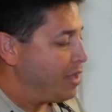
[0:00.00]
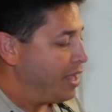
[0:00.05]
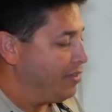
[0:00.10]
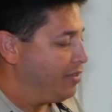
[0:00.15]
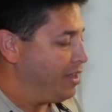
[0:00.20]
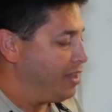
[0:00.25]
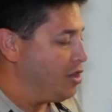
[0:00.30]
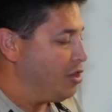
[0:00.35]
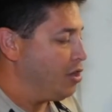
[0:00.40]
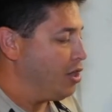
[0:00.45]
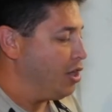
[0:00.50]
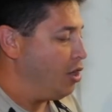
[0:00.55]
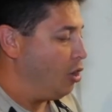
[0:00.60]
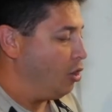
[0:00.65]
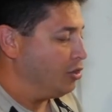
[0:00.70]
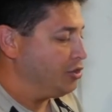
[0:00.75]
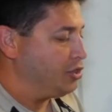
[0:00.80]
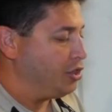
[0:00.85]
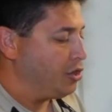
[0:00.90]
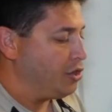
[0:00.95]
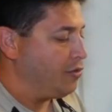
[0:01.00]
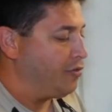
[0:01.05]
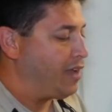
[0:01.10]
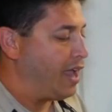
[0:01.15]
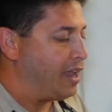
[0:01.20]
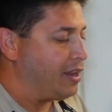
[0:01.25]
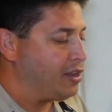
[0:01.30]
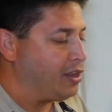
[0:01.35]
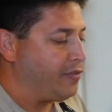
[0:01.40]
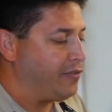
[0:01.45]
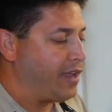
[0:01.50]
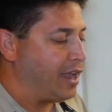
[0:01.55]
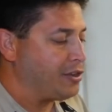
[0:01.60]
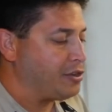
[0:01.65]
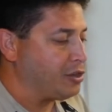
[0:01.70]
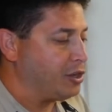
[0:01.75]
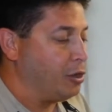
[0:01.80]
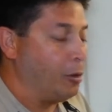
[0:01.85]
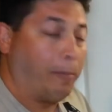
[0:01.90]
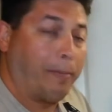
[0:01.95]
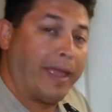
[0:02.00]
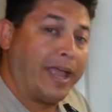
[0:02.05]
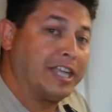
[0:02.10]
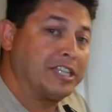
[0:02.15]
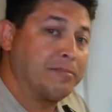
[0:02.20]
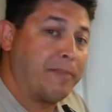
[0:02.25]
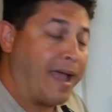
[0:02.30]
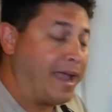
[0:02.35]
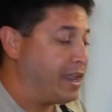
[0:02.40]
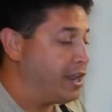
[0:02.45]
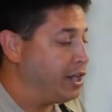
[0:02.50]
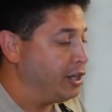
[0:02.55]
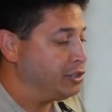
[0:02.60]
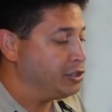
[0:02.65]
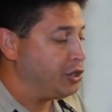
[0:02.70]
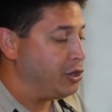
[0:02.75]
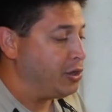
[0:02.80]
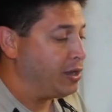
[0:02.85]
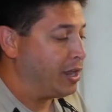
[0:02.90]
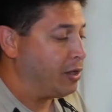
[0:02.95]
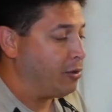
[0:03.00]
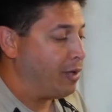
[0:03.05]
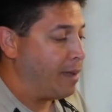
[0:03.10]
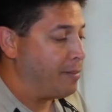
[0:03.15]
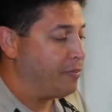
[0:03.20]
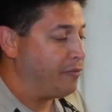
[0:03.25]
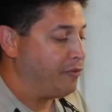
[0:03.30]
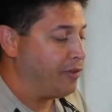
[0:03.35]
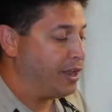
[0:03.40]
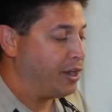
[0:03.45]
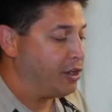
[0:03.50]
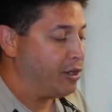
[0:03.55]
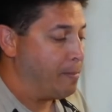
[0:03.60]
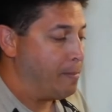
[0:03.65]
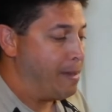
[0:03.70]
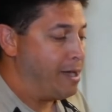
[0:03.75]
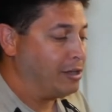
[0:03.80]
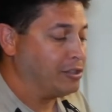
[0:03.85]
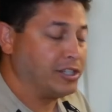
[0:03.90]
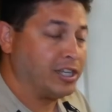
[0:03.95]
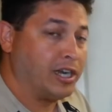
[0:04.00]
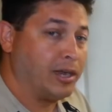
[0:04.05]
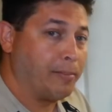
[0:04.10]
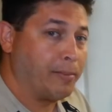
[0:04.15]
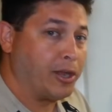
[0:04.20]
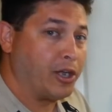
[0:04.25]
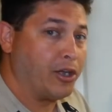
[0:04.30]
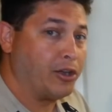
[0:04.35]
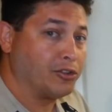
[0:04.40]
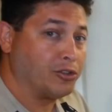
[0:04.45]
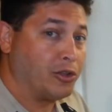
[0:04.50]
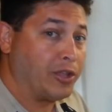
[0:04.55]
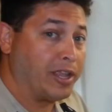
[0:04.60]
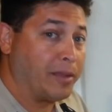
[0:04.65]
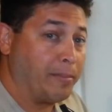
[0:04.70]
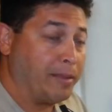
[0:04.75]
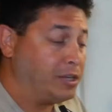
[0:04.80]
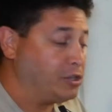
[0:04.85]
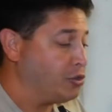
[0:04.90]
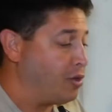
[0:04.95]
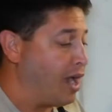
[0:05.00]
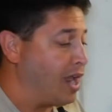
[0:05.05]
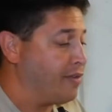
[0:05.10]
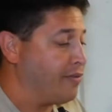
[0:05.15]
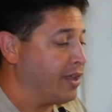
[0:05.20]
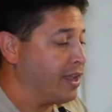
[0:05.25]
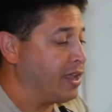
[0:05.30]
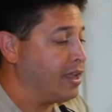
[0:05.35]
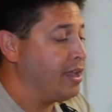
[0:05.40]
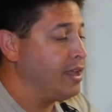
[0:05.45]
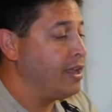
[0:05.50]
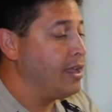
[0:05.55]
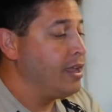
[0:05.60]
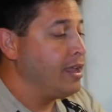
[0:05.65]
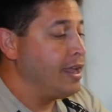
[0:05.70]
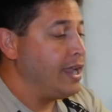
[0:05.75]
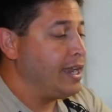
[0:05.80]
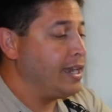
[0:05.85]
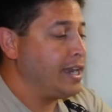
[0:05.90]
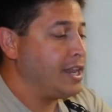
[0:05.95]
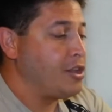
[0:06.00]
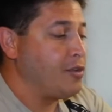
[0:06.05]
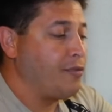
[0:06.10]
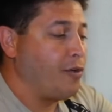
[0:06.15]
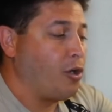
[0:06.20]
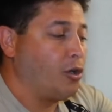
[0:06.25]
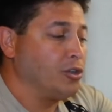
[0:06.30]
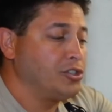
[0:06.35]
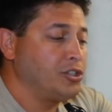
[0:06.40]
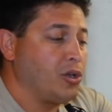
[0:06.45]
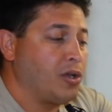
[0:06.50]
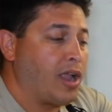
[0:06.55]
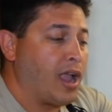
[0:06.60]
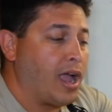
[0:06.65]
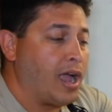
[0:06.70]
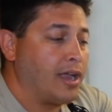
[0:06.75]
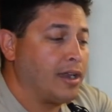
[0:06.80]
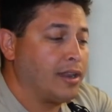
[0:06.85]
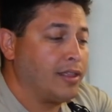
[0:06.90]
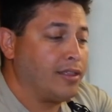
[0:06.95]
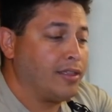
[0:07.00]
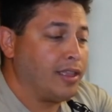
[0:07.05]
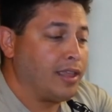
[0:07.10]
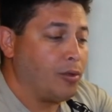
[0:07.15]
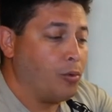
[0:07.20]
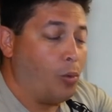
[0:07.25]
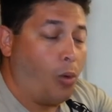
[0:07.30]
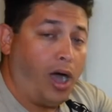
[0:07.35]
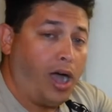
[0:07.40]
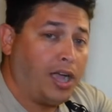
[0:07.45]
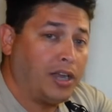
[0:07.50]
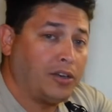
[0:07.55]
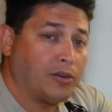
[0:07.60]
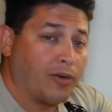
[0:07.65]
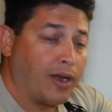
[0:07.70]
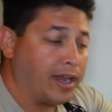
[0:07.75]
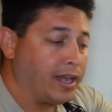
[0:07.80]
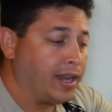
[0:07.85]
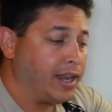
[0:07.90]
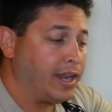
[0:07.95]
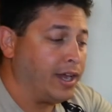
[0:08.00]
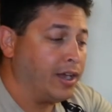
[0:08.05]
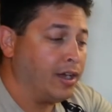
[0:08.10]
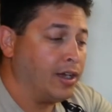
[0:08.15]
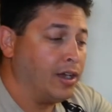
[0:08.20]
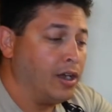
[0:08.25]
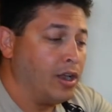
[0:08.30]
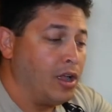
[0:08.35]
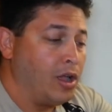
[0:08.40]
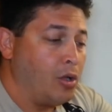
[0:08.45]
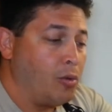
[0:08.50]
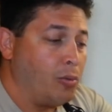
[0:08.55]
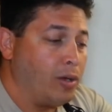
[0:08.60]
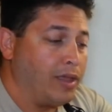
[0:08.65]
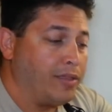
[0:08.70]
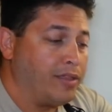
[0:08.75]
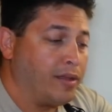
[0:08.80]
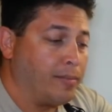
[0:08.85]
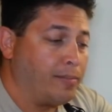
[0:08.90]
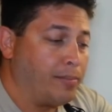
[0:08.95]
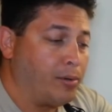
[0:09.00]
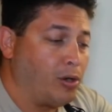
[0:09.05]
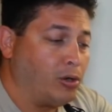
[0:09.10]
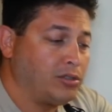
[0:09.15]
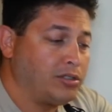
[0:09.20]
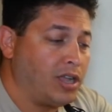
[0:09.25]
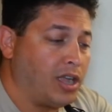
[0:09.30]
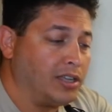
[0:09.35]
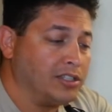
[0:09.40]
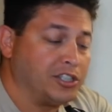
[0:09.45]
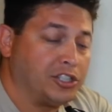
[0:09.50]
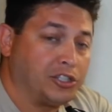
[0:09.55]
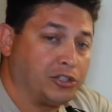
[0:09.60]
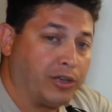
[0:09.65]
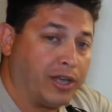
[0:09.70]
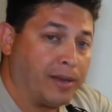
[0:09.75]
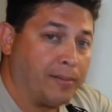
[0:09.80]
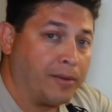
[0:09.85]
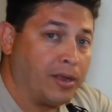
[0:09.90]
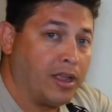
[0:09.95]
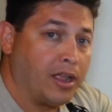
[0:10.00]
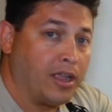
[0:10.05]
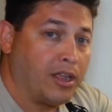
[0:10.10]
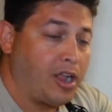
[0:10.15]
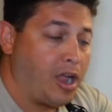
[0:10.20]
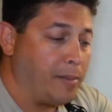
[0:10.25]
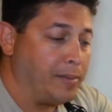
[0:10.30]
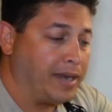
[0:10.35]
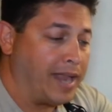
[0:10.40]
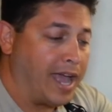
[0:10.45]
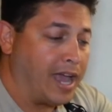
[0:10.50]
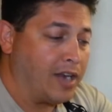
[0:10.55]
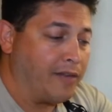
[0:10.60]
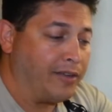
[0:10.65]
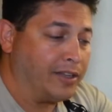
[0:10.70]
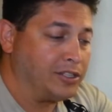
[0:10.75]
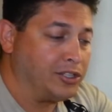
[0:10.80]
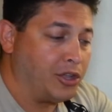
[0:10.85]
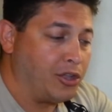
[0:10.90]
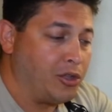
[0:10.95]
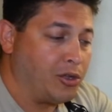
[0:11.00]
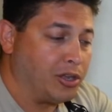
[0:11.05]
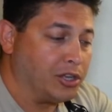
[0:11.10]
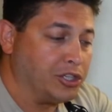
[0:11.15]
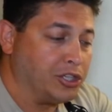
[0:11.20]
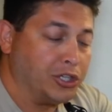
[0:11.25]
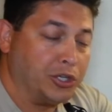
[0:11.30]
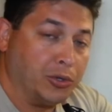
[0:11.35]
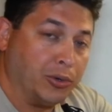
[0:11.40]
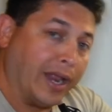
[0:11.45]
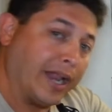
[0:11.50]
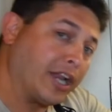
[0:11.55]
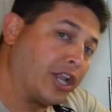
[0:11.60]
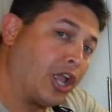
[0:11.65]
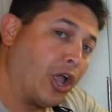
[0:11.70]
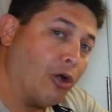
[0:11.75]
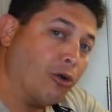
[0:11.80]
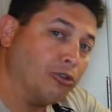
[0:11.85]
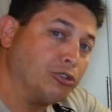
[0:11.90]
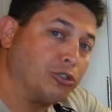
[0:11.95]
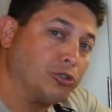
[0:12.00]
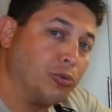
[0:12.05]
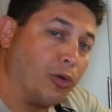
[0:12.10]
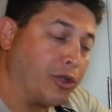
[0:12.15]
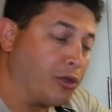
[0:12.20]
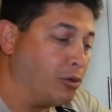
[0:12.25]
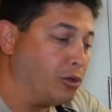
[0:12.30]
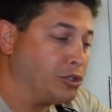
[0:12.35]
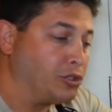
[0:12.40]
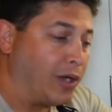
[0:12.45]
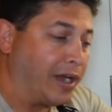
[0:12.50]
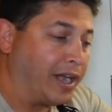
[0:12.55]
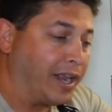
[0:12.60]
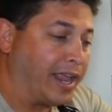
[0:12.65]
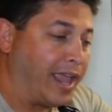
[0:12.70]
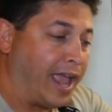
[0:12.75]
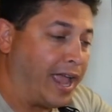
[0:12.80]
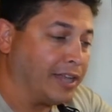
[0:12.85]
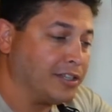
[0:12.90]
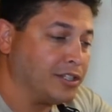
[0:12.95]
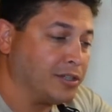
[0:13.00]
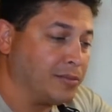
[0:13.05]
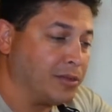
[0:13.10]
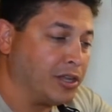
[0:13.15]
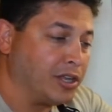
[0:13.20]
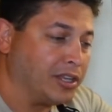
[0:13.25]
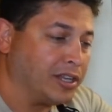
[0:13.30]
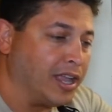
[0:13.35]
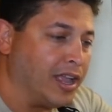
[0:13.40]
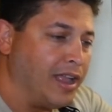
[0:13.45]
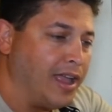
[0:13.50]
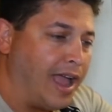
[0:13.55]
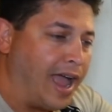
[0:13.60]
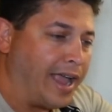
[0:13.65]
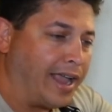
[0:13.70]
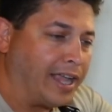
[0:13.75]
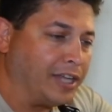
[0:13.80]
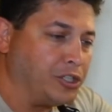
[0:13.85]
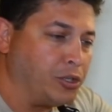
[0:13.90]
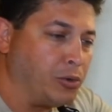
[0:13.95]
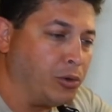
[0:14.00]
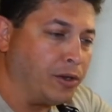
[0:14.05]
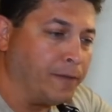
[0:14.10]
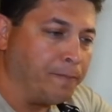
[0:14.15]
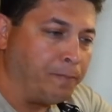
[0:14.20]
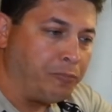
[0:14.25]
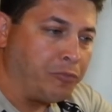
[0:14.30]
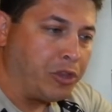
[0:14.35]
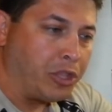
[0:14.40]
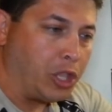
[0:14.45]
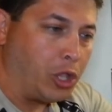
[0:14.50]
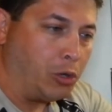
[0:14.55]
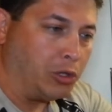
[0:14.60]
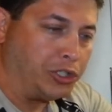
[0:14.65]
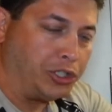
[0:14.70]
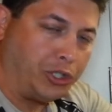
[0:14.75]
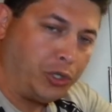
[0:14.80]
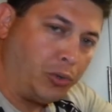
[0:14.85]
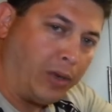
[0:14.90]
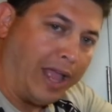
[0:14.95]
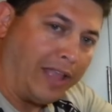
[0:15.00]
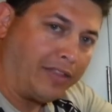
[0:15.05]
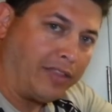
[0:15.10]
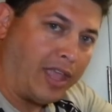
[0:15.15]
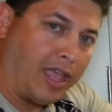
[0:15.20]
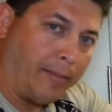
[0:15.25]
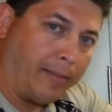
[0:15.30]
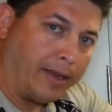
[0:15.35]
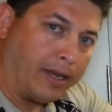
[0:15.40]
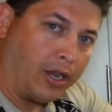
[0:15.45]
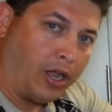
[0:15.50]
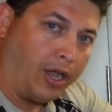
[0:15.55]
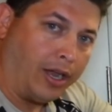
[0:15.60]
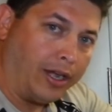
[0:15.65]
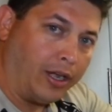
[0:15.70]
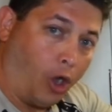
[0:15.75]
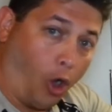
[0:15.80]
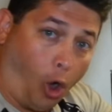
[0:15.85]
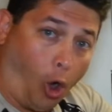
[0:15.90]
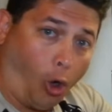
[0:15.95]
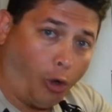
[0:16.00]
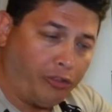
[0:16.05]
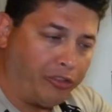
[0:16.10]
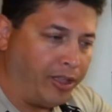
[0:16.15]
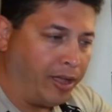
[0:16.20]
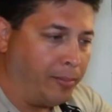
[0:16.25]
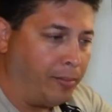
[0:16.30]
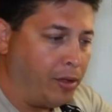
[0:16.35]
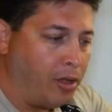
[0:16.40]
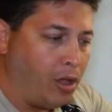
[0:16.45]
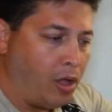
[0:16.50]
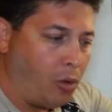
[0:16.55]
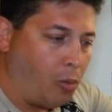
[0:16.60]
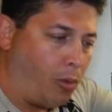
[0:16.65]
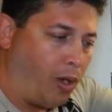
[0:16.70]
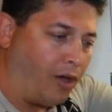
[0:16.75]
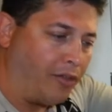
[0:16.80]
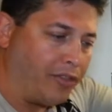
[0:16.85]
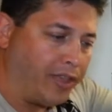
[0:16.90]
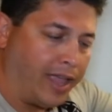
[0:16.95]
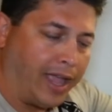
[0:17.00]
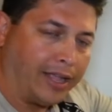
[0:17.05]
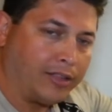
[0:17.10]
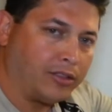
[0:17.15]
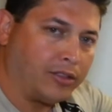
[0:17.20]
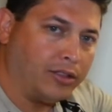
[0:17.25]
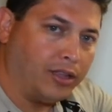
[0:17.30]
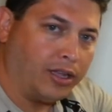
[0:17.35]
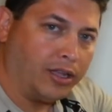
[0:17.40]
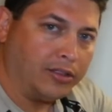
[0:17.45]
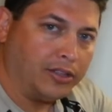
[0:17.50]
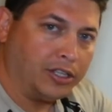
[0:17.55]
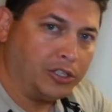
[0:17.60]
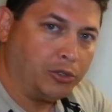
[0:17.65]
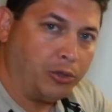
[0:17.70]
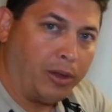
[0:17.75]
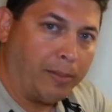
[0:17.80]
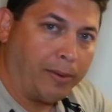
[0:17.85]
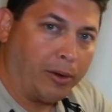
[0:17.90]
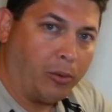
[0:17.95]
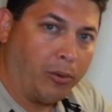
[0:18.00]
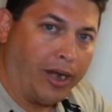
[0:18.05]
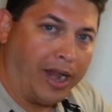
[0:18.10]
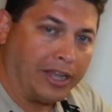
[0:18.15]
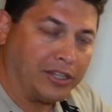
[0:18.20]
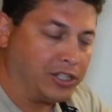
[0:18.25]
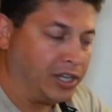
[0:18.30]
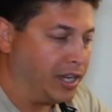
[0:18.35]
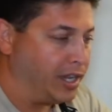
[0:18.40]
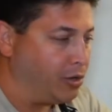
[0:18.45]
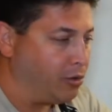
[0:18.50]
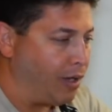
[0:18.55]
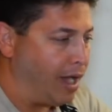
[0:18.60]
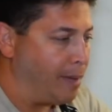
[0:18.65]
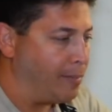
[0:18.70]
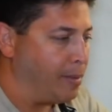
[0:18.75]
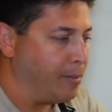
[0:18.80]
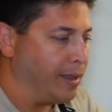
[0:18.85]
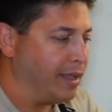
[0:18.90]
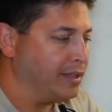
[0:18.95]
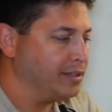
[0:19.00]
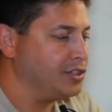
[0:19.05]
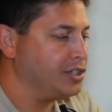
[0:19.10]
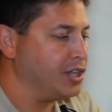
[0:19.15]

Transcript: And then you can also, you've got your little pegs back here, so you can grab a figure and mount it up here so you can be driving. And then you've also got the wand right here with a proton stream coming out of it, so you could shoot at ghosts while you were trying to catch them. You can, I guess you would shoot at them and hold them while the sweeper would actually grab them in.